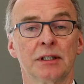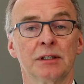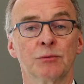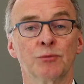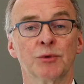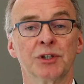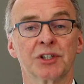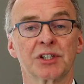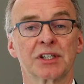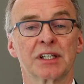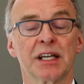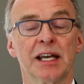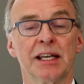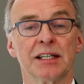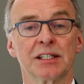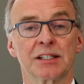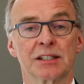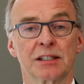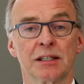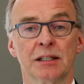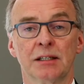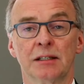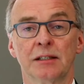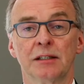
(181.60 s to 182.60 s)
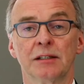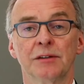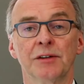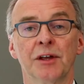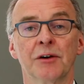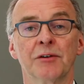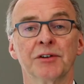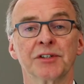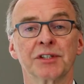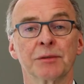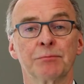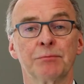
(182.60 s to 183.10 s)
in which case
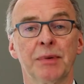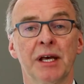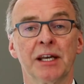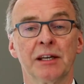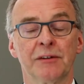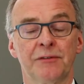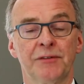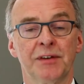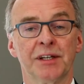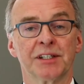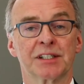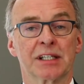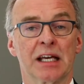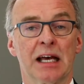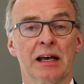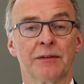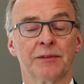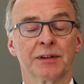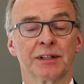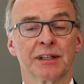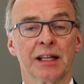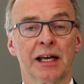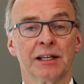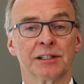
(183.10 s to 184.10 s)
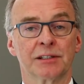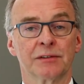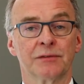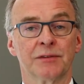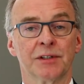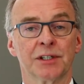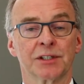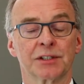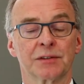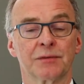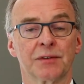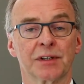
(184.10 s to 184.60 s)
there is a benefit to having that
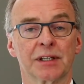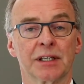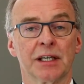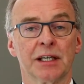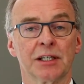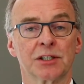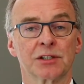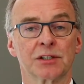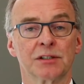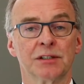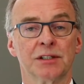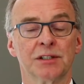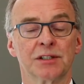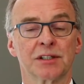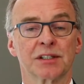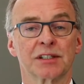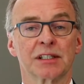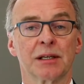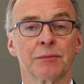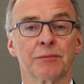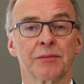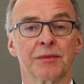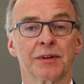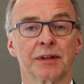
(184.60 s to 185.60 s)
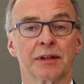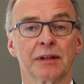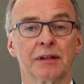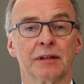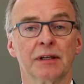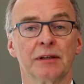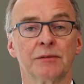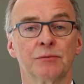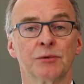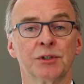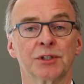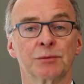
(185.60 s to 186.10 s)
diversification into something
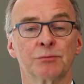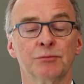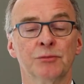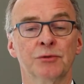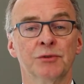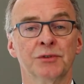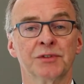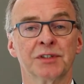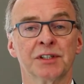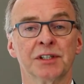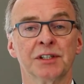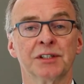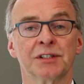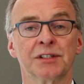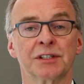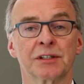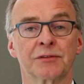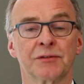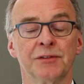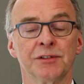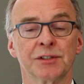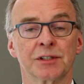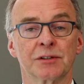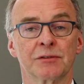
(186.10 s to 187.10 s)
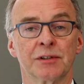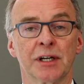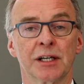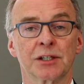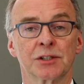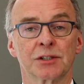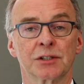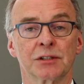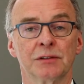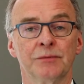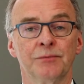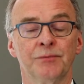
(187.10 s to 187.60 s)
which moves in a different
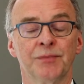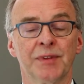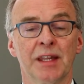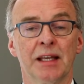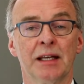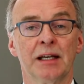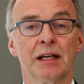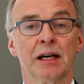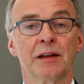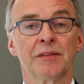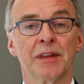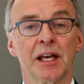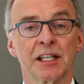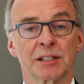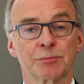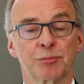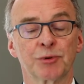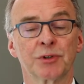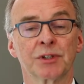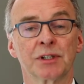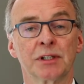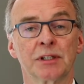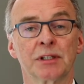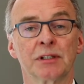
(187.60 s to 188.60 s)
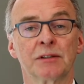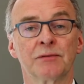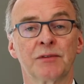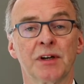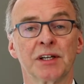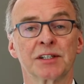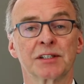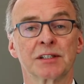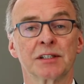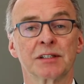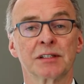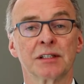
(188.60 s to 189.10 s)
direction. And that's bringing
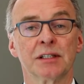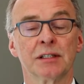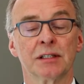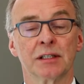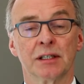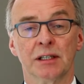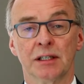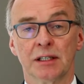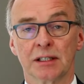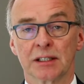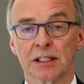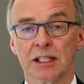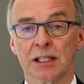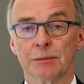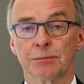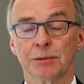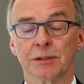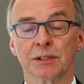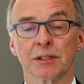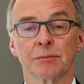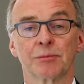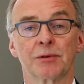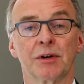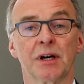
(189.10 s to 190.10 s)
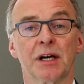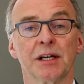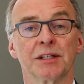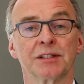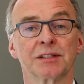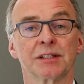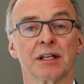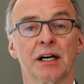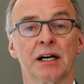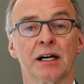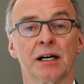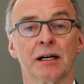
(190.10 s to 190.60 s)
investors in, keeping the
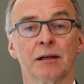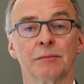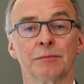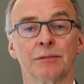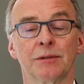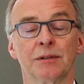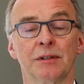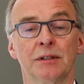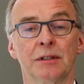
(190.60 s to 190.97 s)
price up.